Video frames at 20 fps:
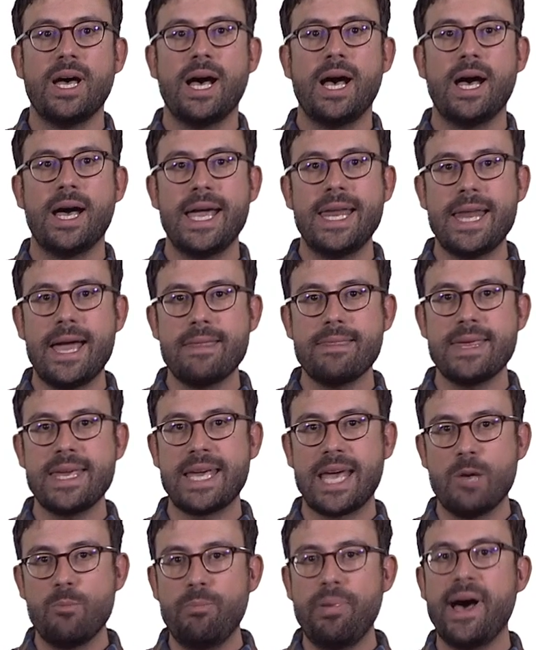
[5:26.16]
Uh, and I
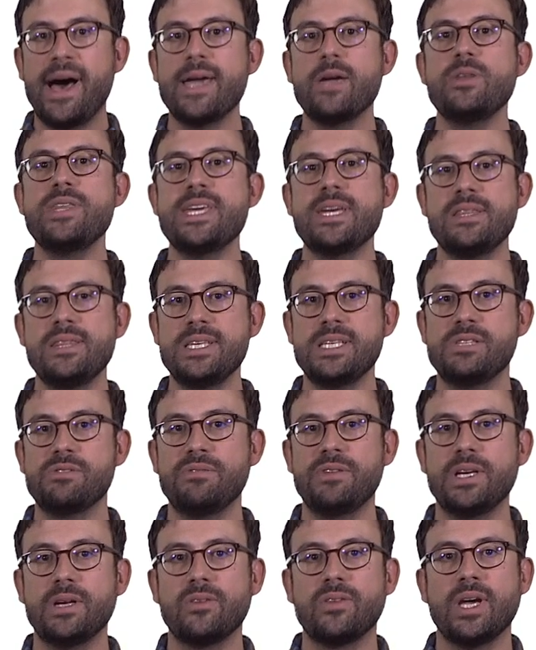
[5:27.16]
think a pioneer in this
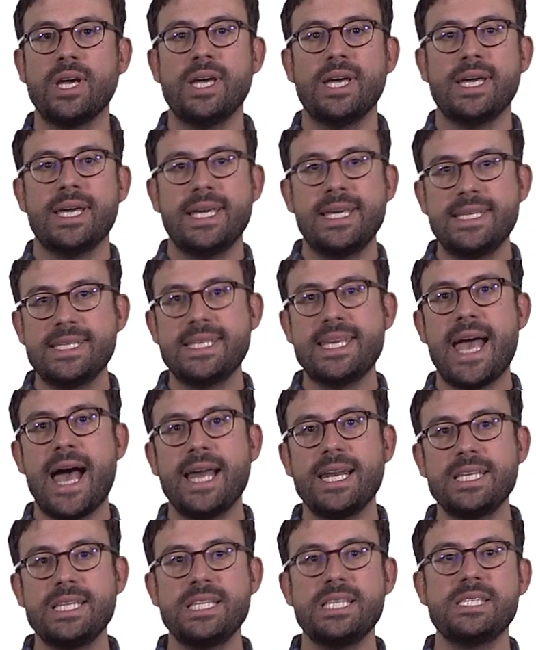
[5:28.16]
field is the
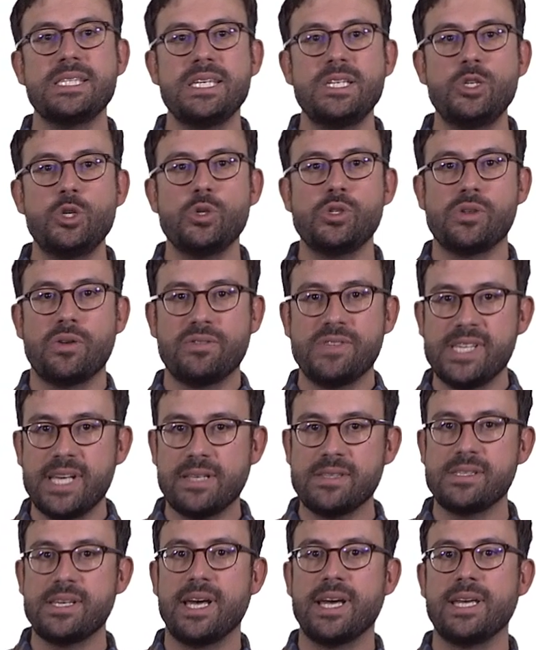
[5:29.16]
Allen Institute of
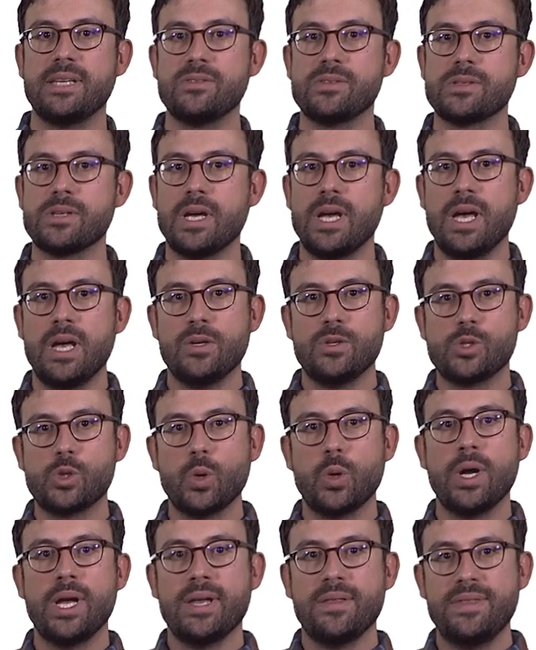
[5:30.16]
Cell Science.
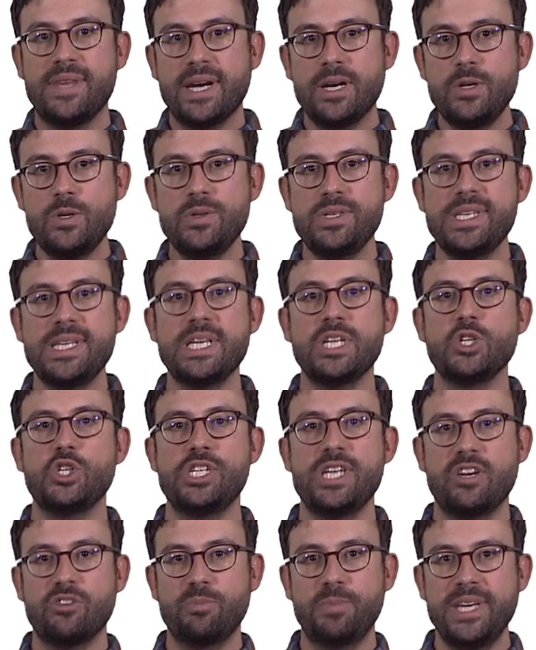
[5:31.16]
So they're using
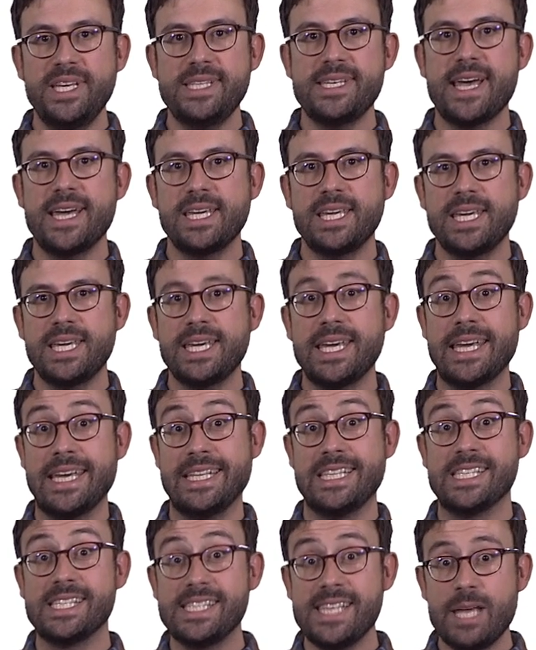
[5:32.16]
GFP tagging
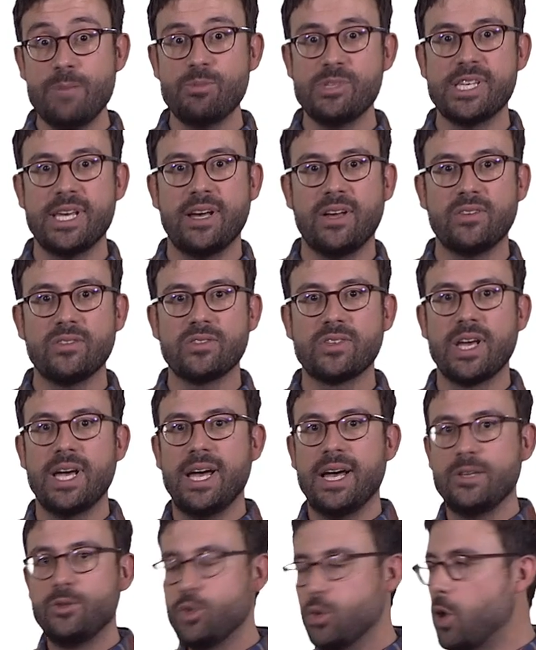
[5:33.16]
in stem cells
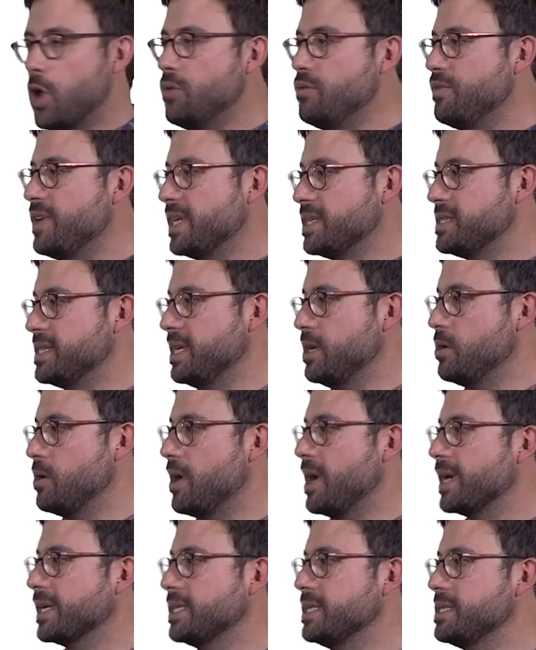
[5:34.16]
to unveil
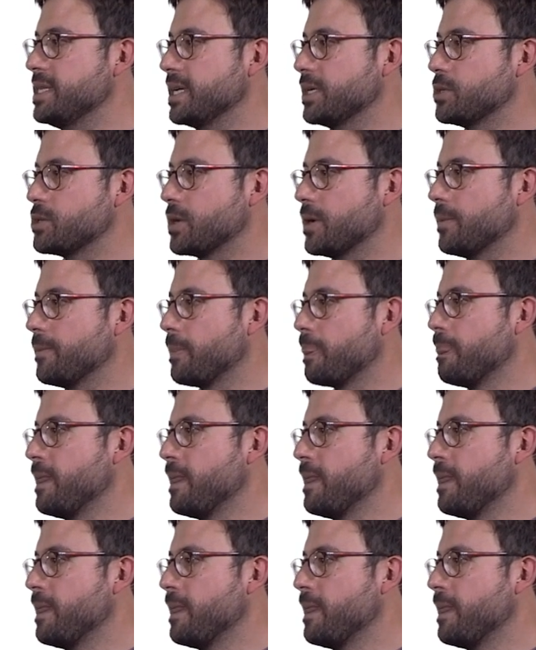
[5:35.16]
cellular architecture.